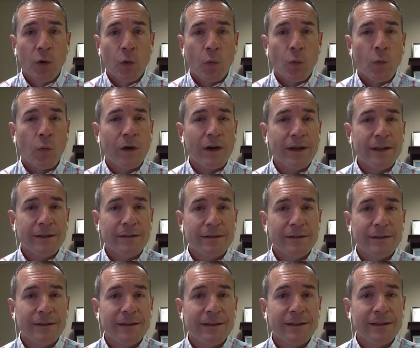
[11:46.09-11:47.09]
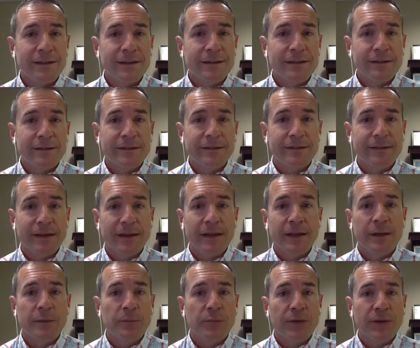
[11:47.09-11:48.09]
What is
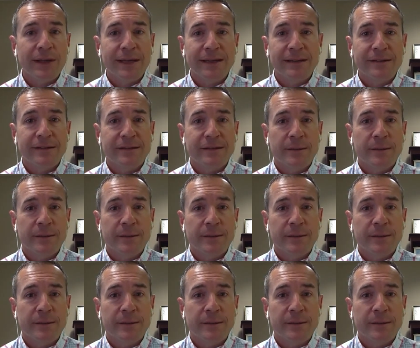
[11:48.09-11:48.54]
in place